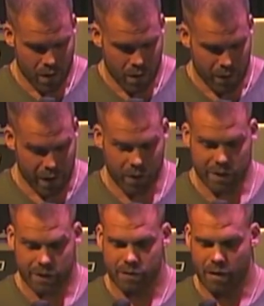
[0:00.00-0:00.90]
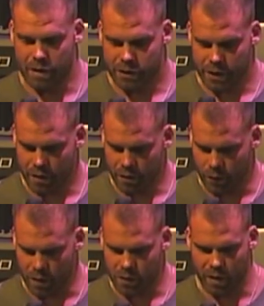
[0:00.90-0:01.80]
But anyways, she couldn't
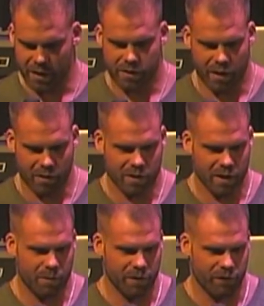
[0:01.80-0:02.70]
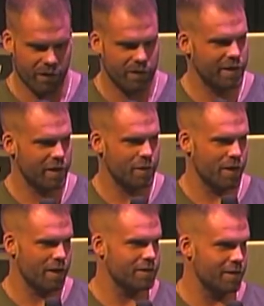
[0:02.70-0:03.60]
afford it, so I scrounged up the
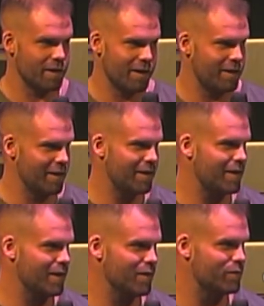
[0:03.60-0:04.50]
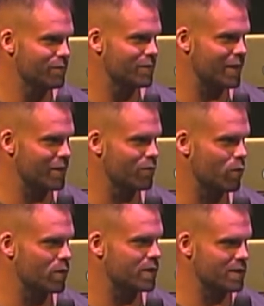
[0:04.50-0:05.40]
$1,500 that I didn't have to get
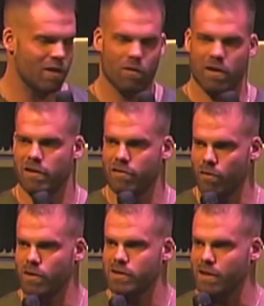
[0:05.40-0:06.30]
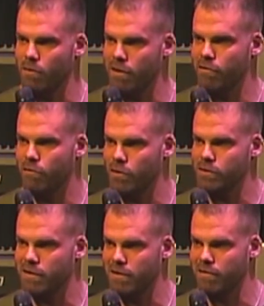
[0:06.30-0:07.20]
divorced, because I wanted divorce and I wanted a
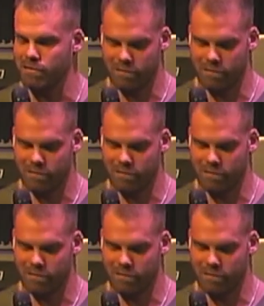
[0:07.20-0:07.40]
divorce now.